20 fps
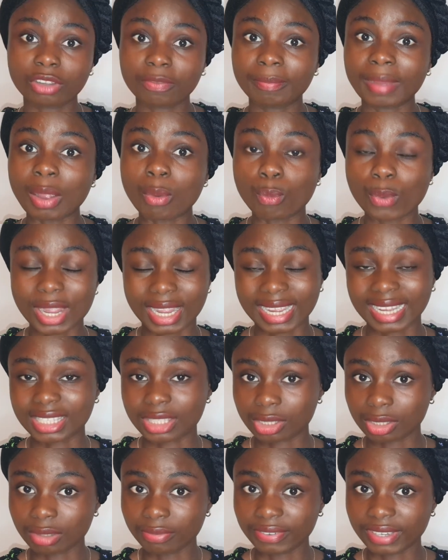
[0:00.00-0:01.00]
my work at
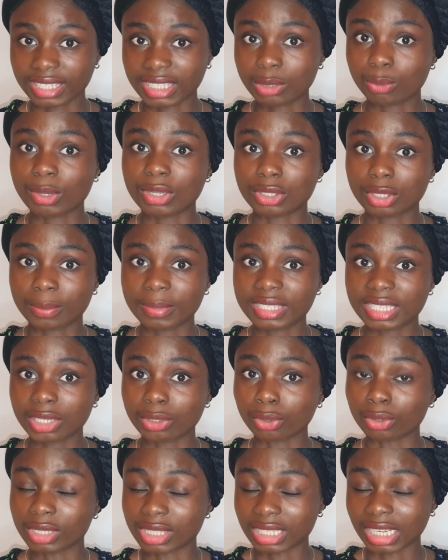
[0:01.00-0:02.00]
university was submitted
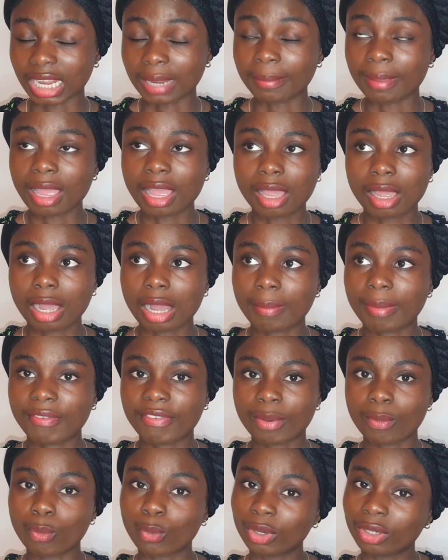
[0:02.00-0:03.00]
on time, apart
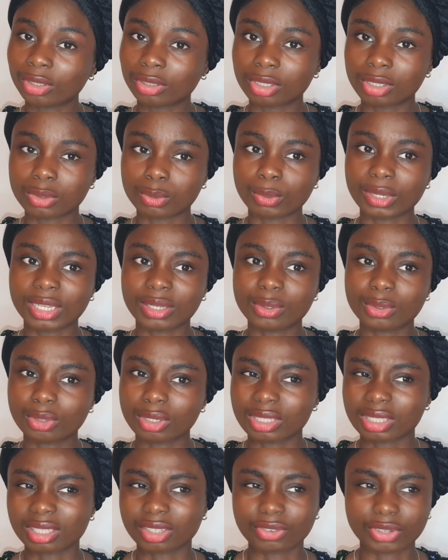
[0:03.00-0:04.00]
from one coursework, which
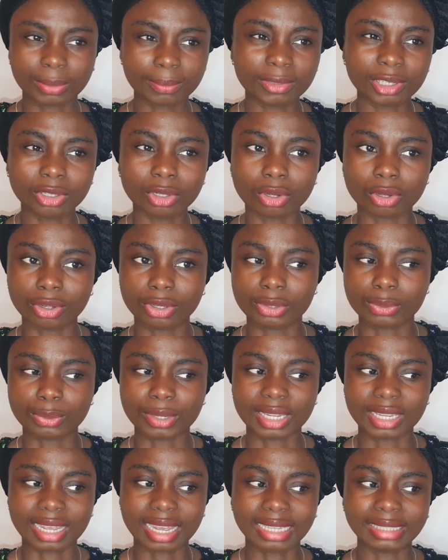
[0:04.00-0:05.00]
was the criminal law
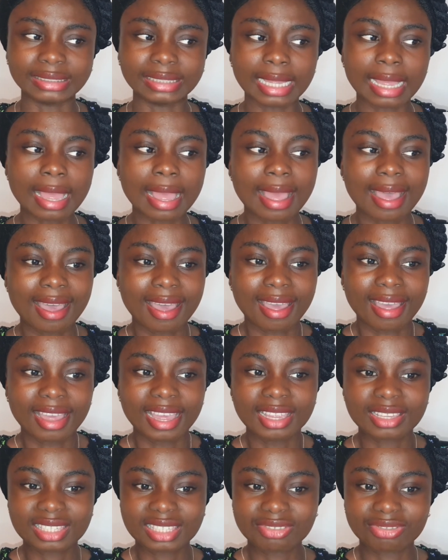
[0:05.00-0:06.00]
coursework. And
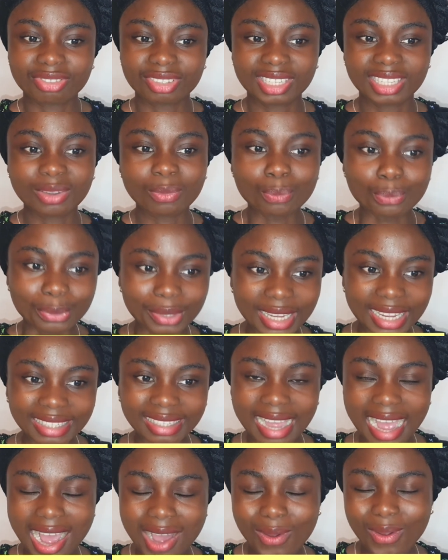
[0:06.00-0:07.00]
it's really weird
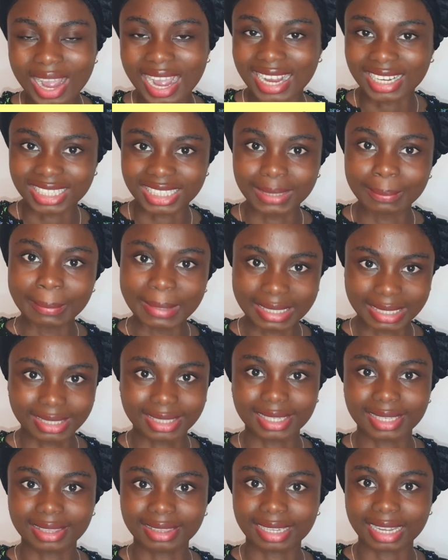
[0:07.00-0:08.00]
how I actually missed a
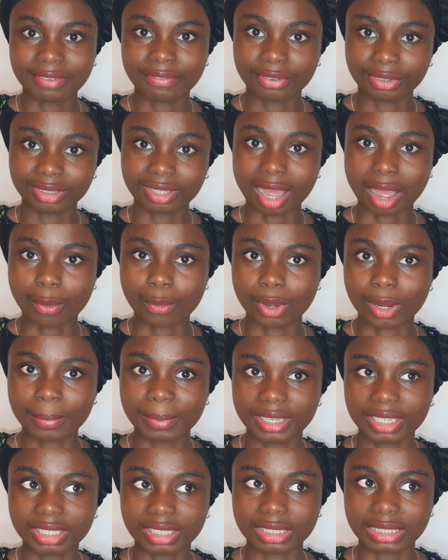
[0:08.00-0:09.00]
deadline for that one,
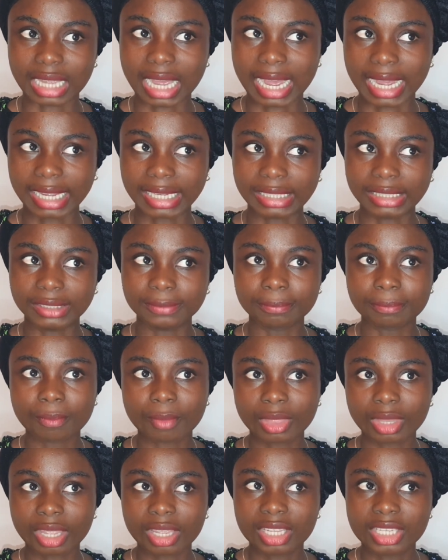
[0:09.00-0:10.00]
because I
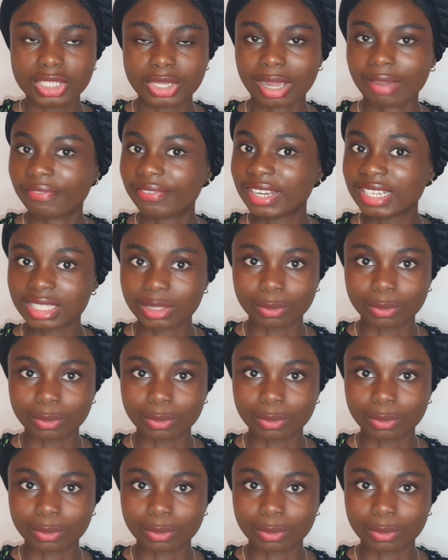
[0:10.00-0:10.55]
finished the